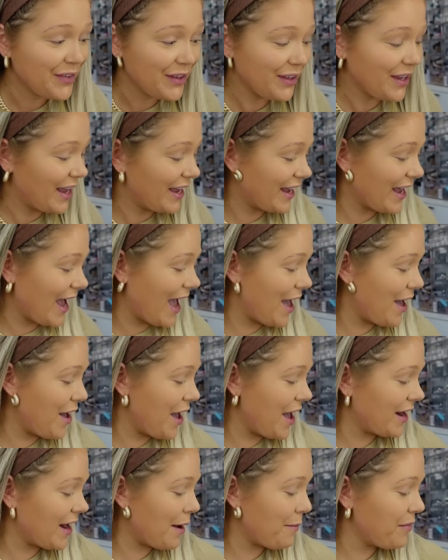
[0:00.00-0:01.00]
Like,
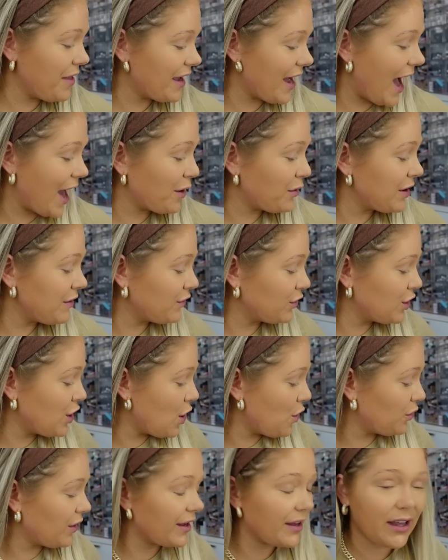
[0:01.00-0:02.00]
and I'm like, I don't even
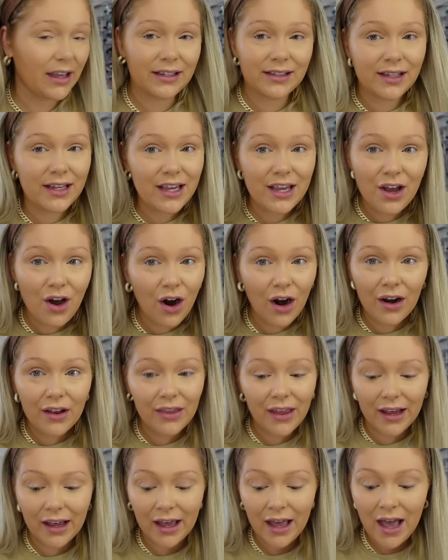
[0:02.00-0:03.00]
know, like, is the ER,
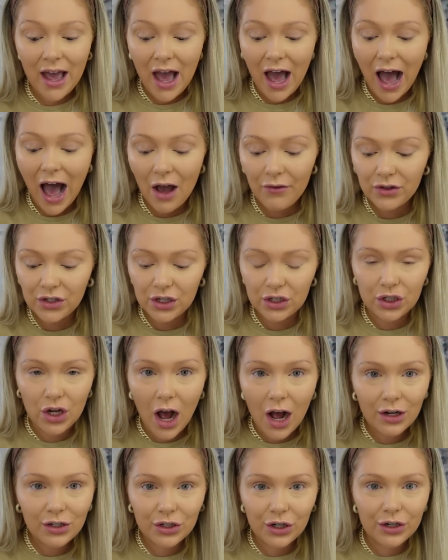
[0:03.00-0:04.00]
like obviously
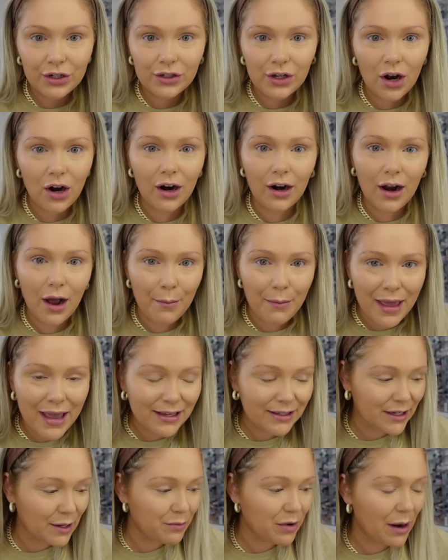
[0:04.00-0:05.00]
doctors are
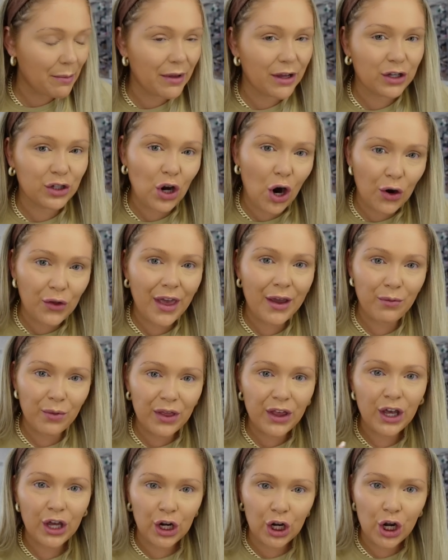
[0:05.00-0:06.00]
amazing, but I'm like, are they
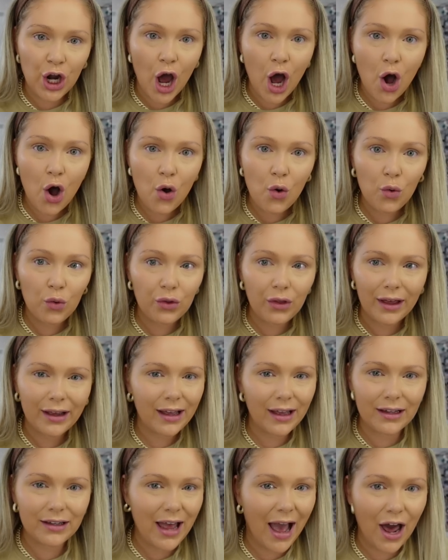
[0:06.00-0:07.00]
really gonna know
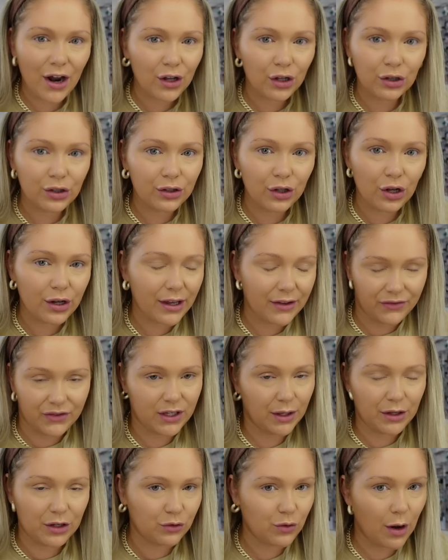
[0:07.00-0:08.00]
like how to look if
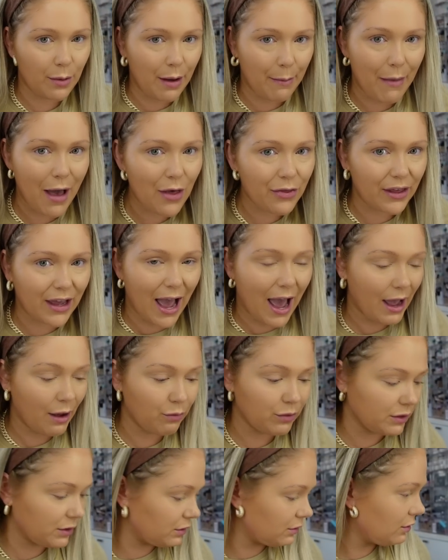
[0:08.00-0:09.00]
something's wrong in my mouth? Like I
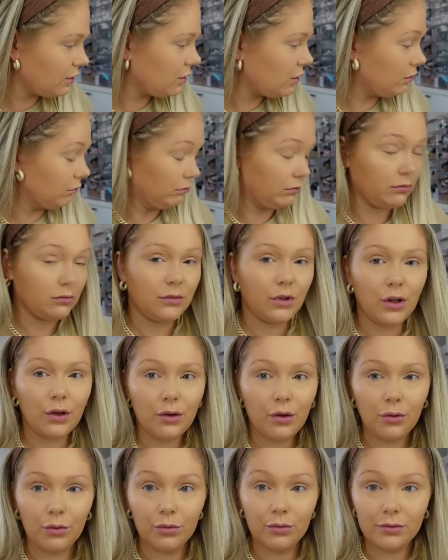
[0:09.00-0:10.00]
just,
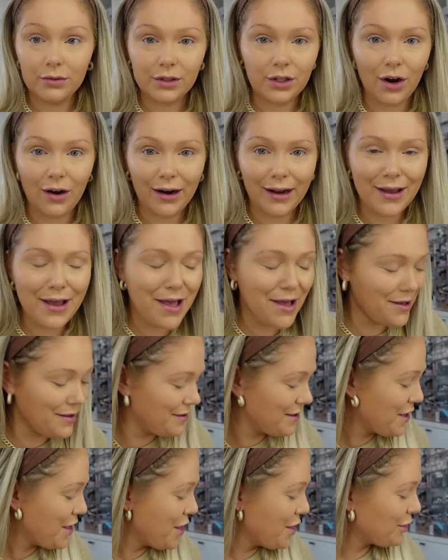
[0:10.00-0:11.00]
oh, sorry,
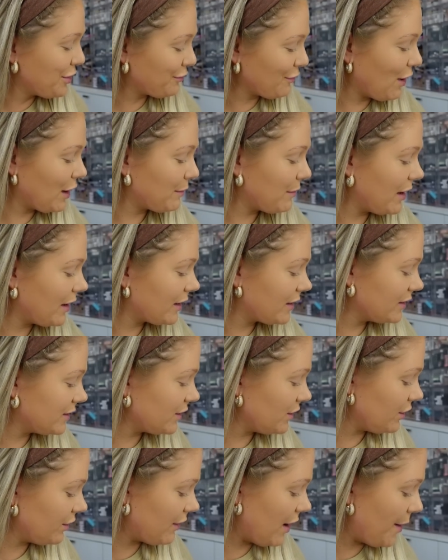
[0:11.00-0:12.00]
throwing my
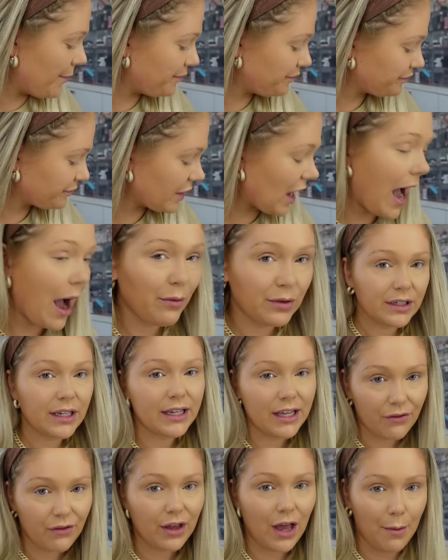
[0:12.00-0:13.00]
concealer around. I like
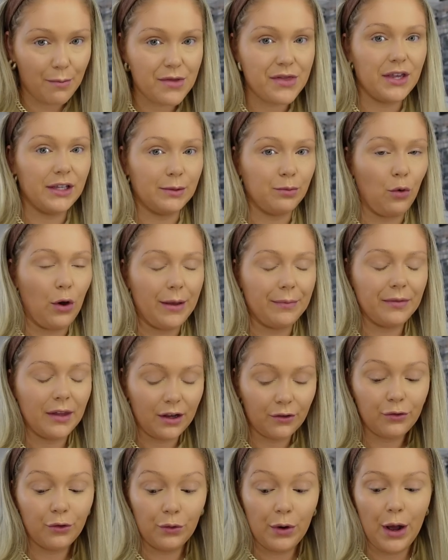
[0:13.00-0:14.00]
giving up at this point,
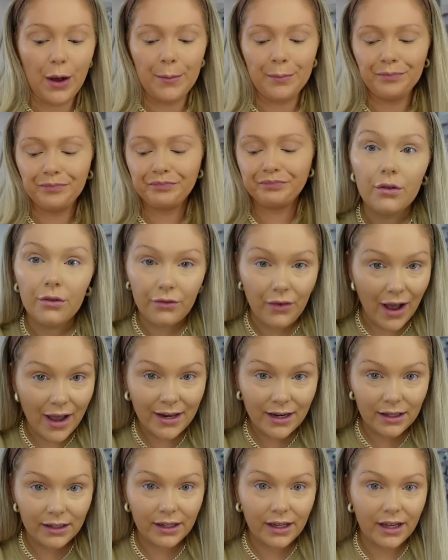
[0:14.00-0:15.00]
like for real.
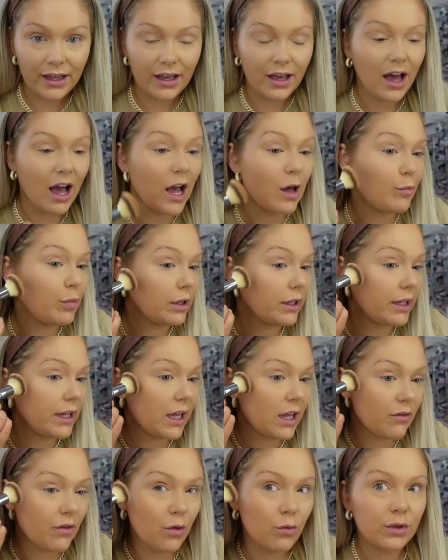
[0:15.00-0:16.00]
Finally, I
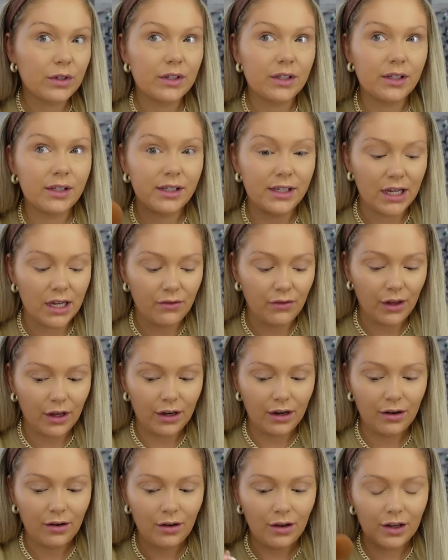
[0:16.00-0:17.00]
believe it was
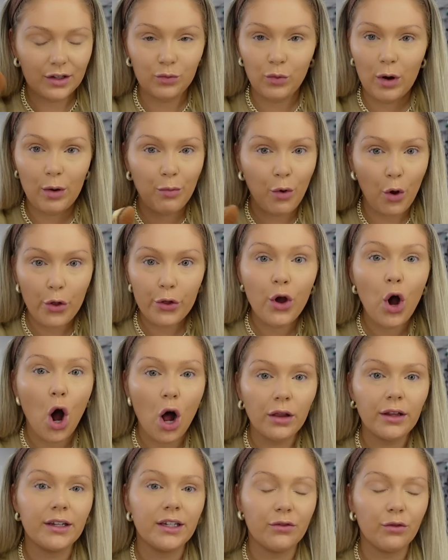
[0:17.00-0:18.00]
Steven, because we were both
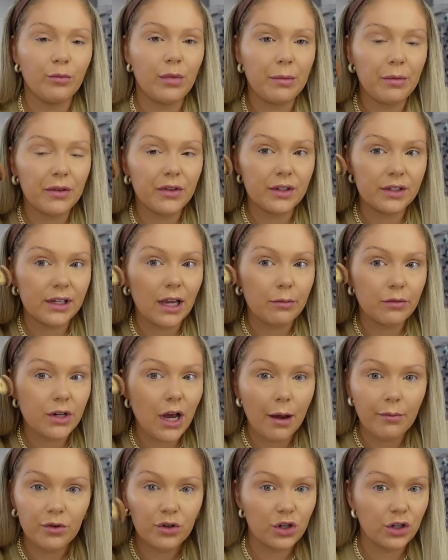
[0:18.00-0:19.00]
calling different people at the same
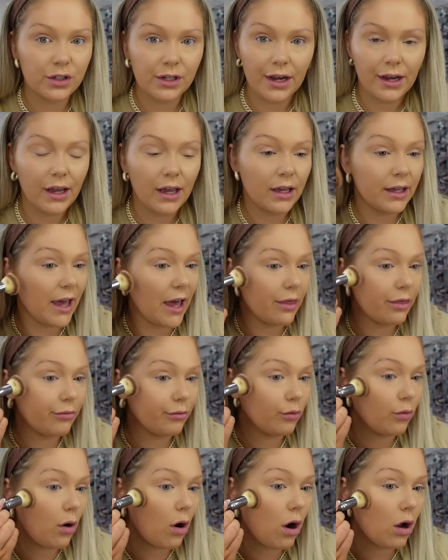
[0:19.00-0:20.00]
time to just like get
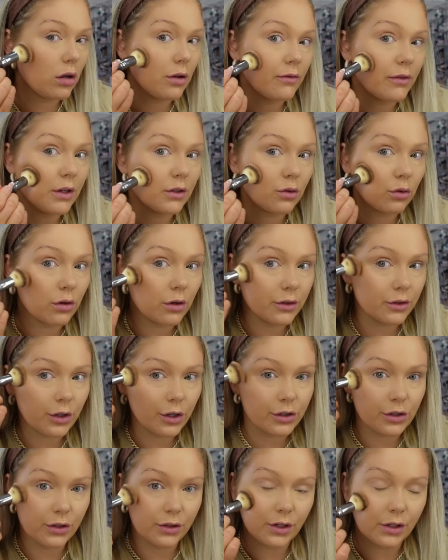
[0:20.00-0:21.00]
through all of these oral
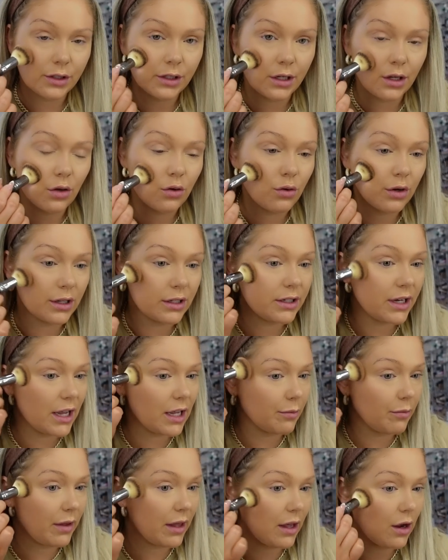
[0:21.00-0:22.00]
surgeons to see who can
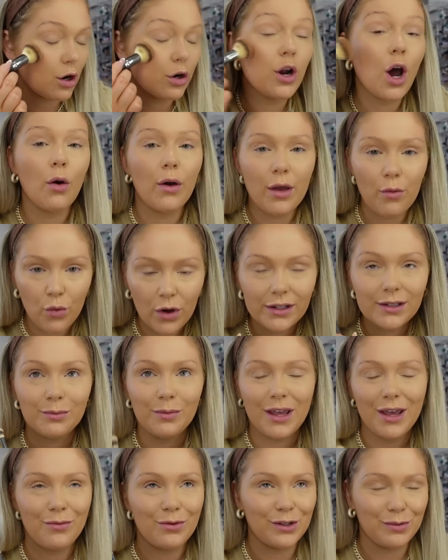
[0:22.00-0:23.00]
take me. Or no, it was
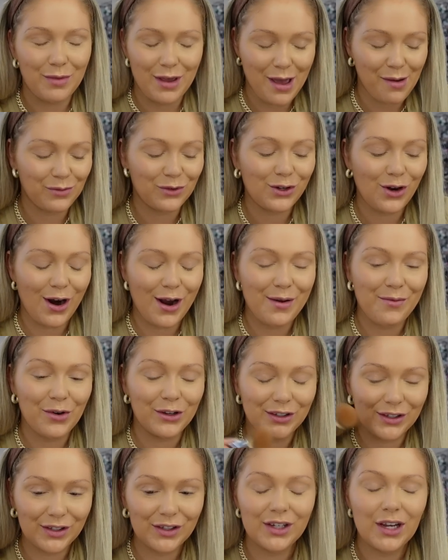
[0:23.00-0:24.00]
me. I'm sorry. It
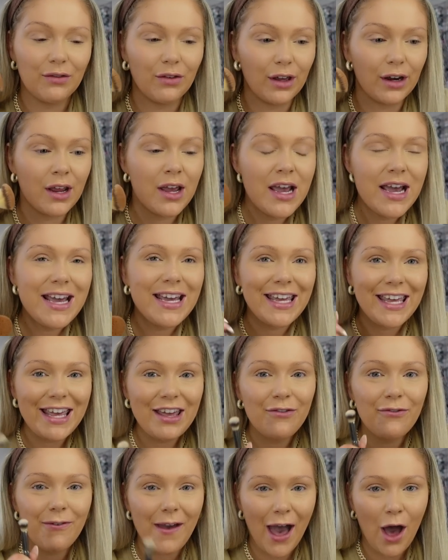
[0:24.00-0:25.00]
wasn't Steven.
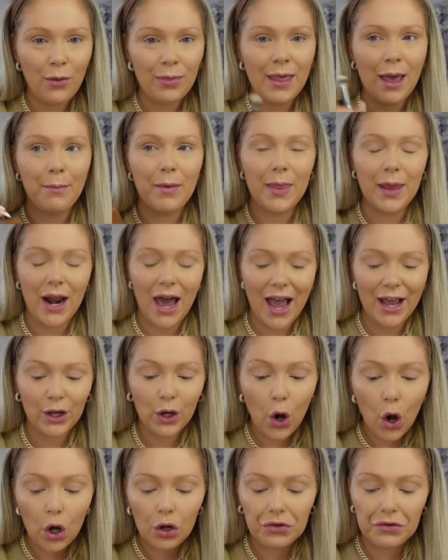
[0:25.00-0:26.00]
He found them and then I
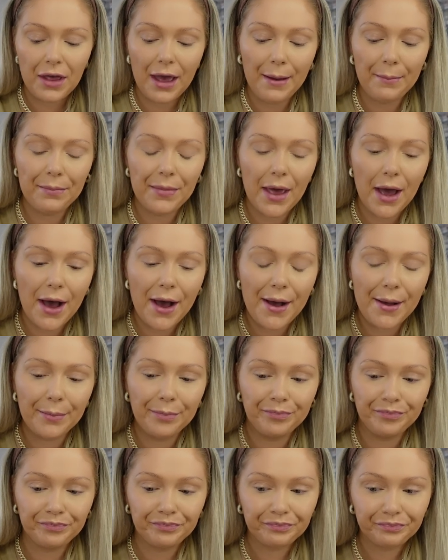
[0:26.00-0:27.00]
called
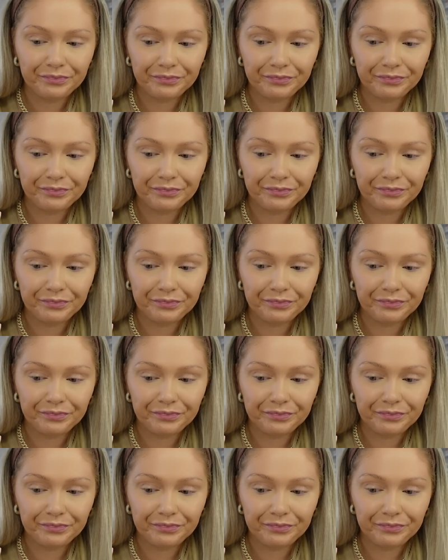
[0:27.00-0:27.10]
them.